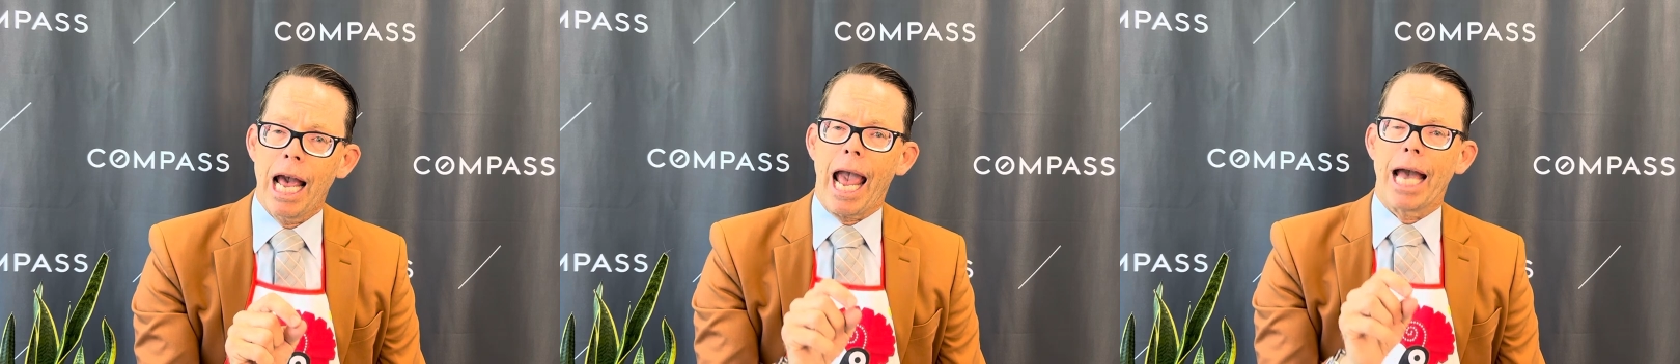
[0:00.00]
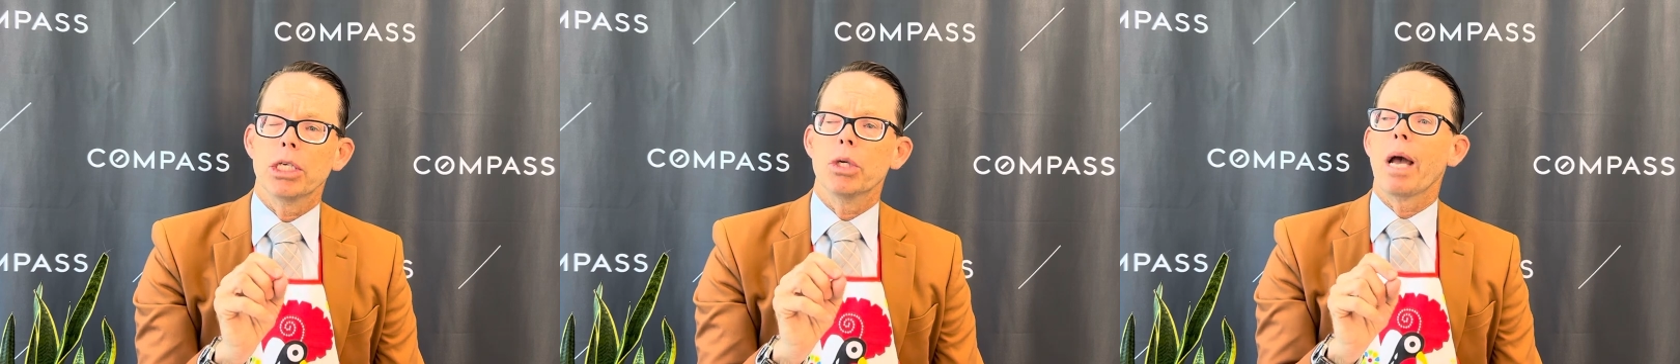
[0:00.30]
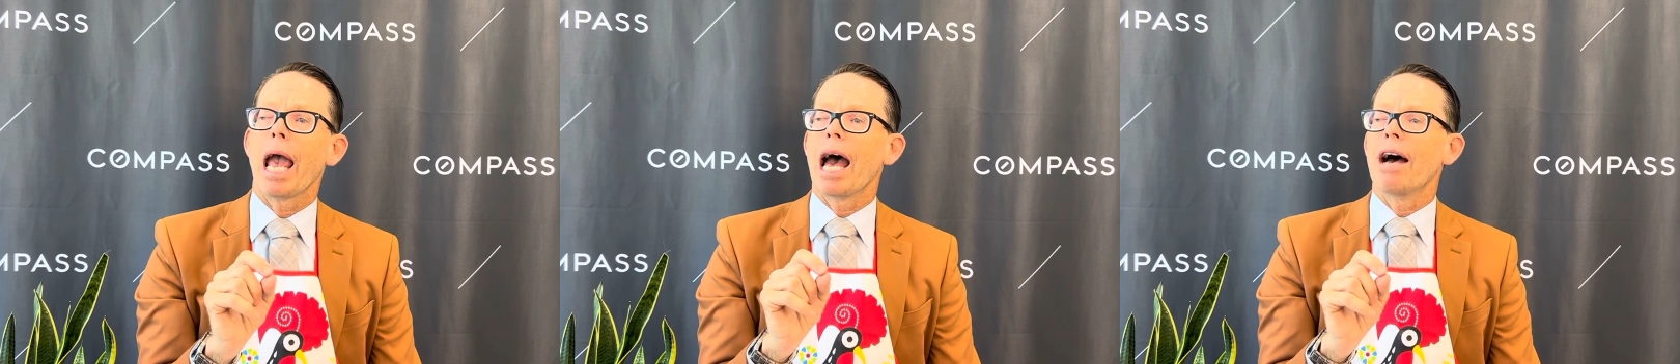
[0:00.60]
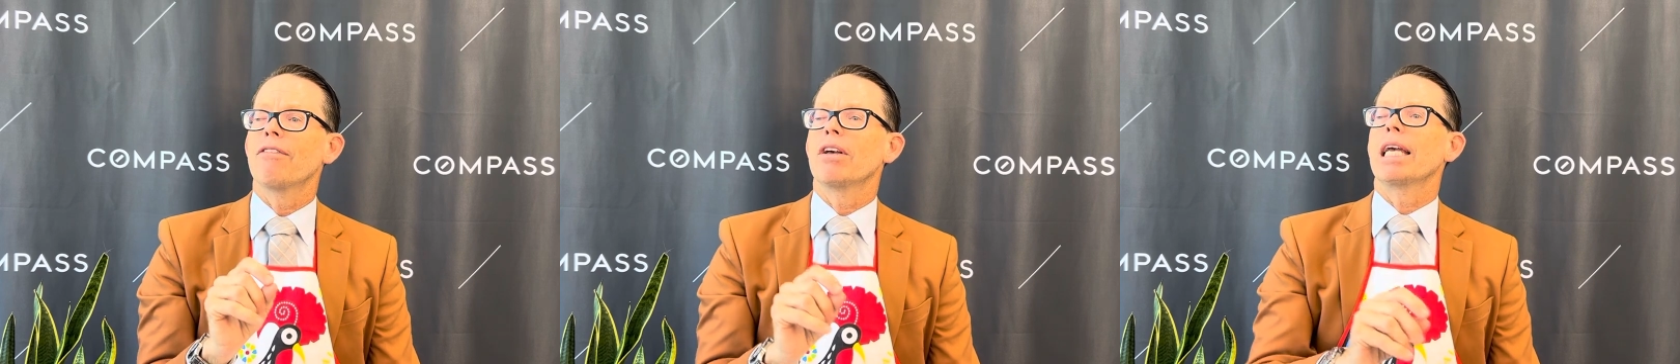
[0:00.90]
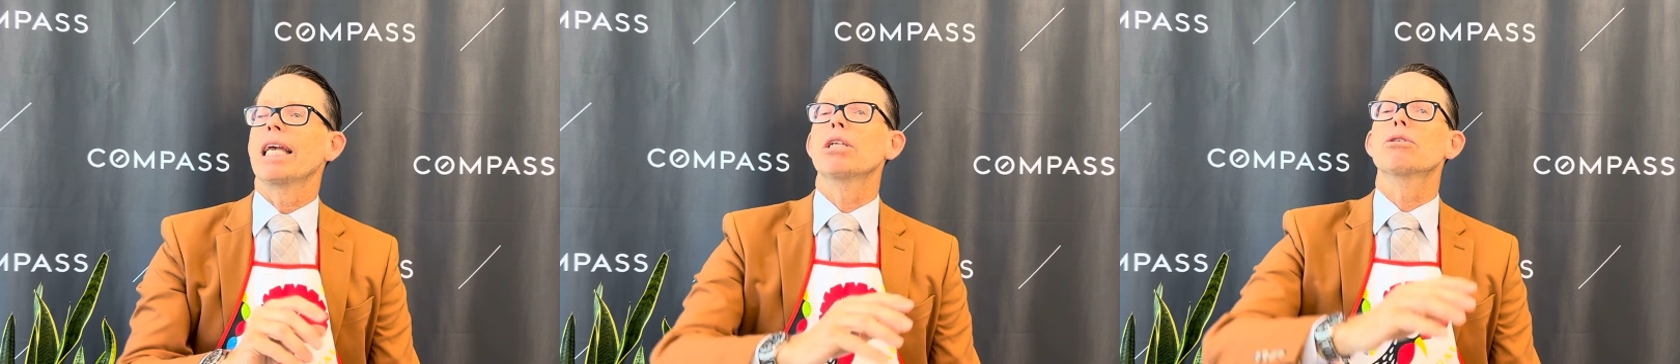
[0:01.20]
and you have
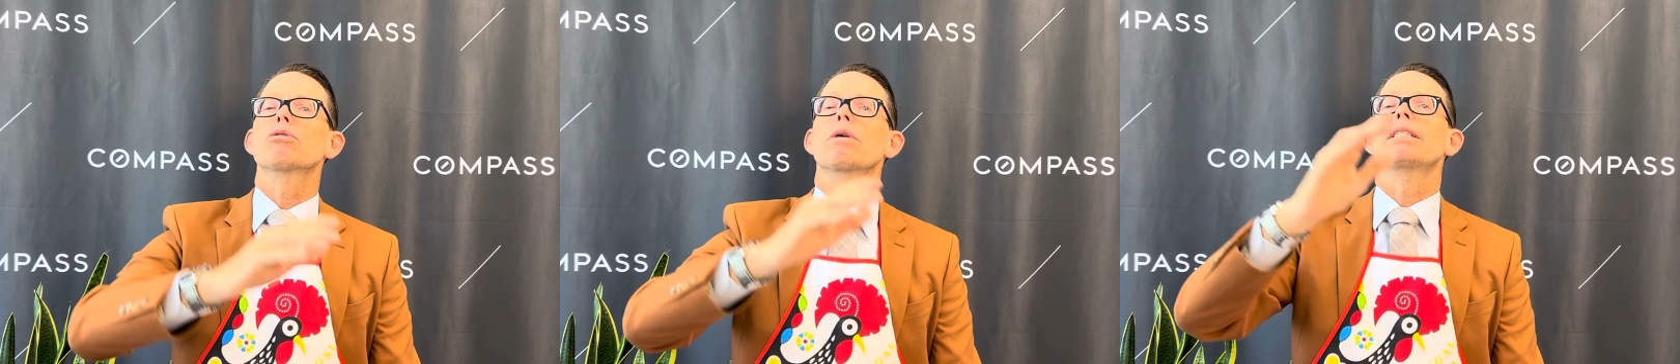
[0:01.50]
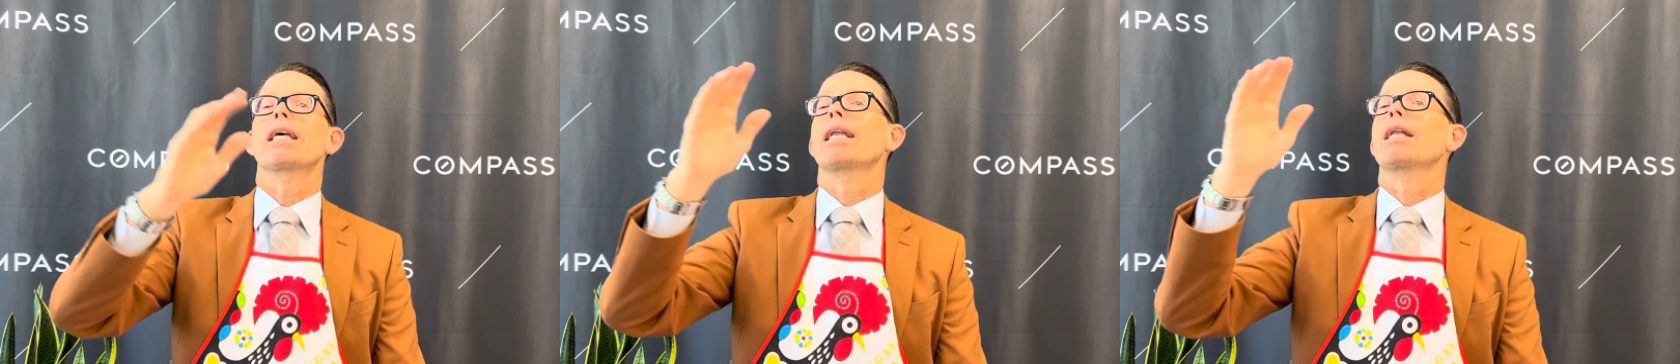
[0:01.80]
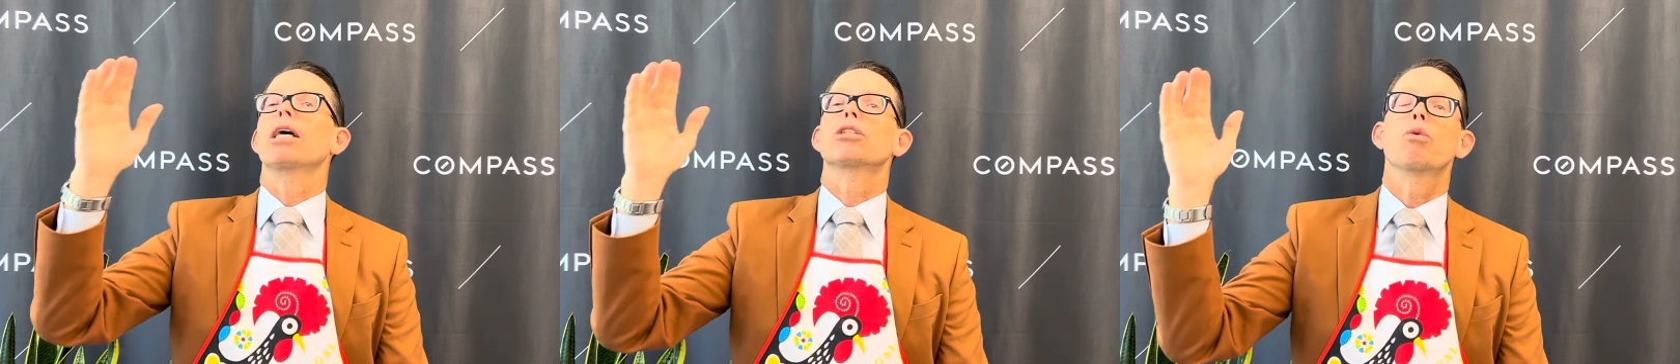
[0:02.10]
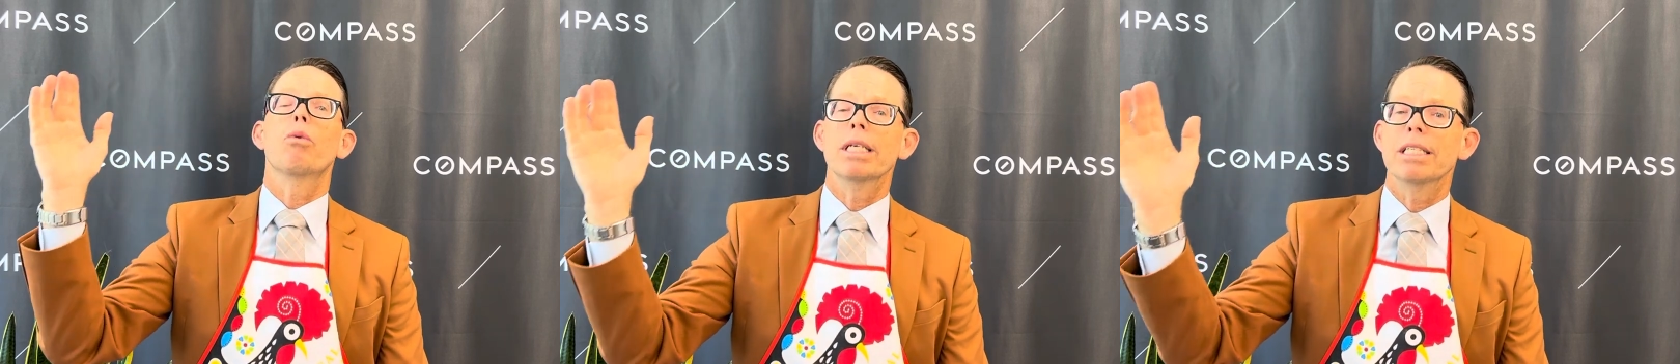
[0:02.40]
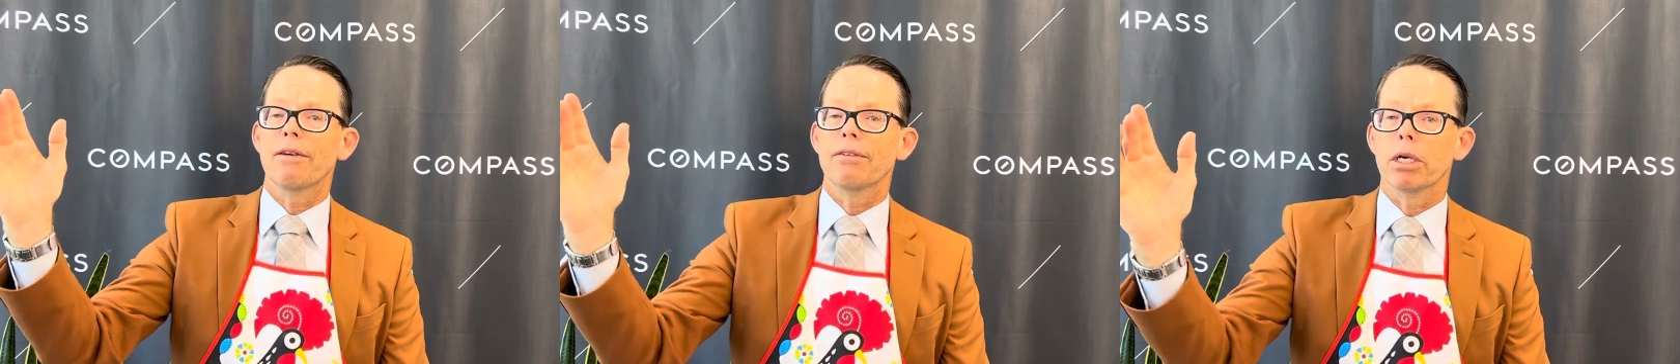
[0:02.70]
interest rates at a
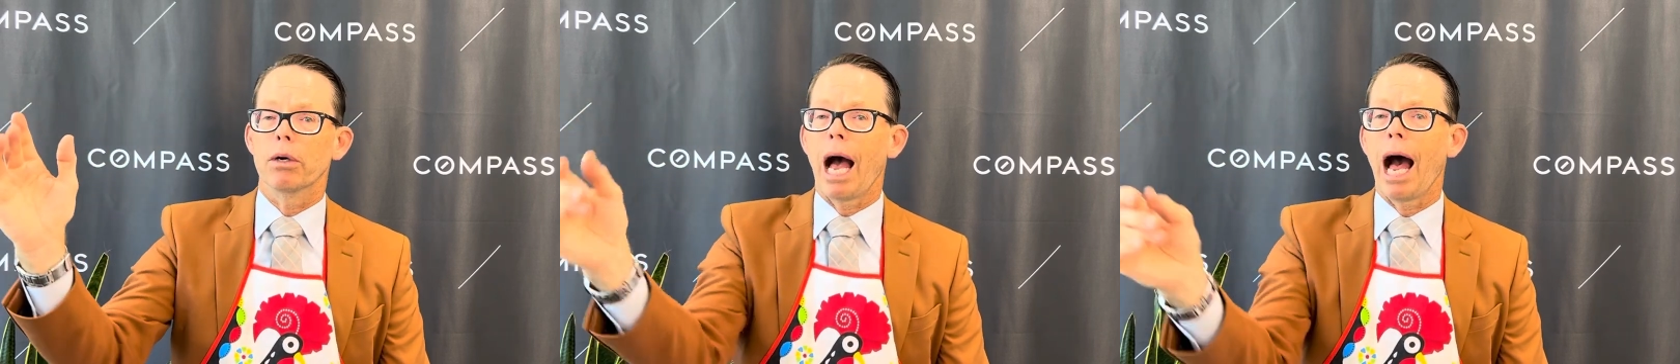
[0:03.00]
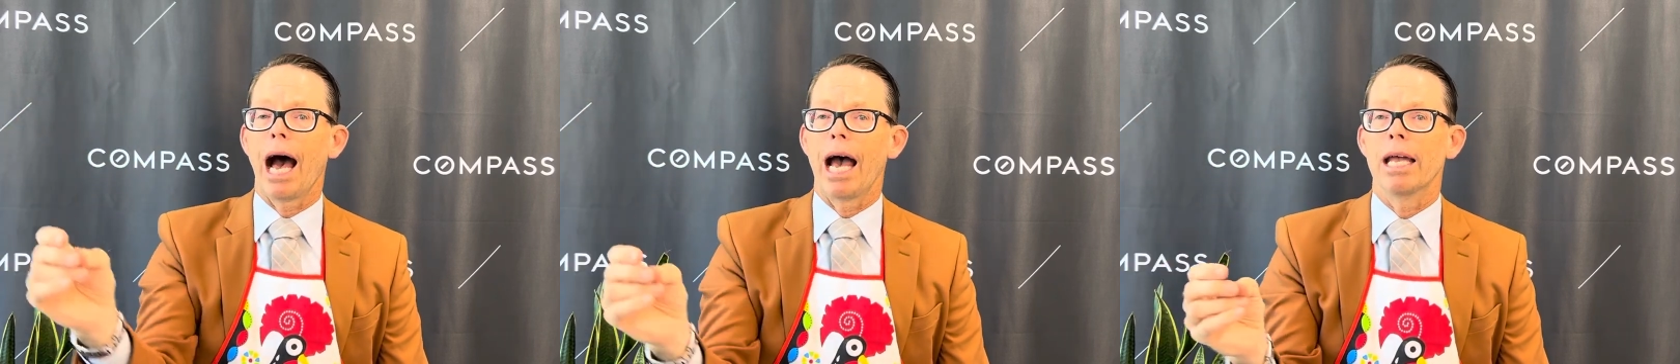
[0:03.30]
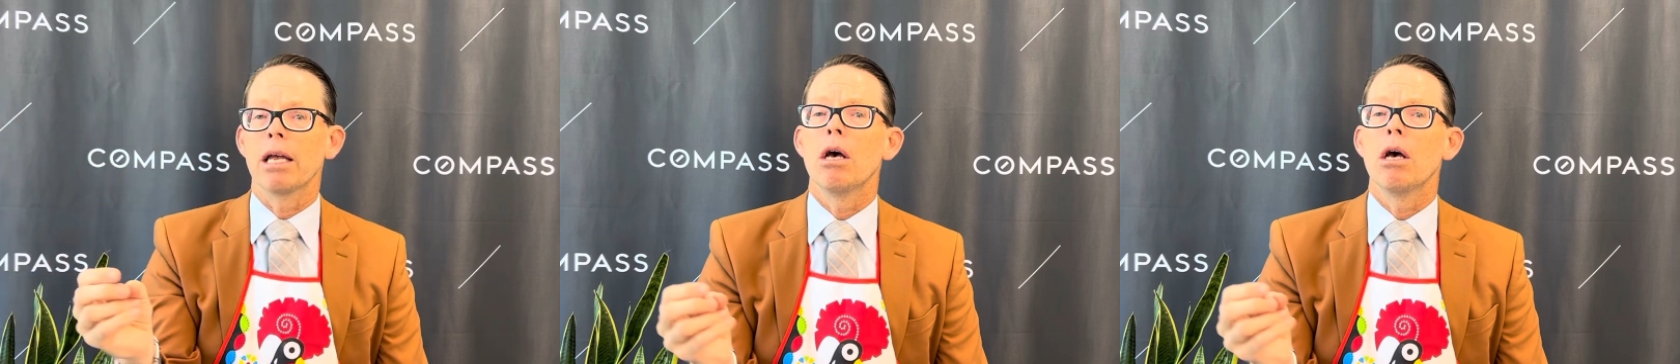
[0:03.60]
27-year high,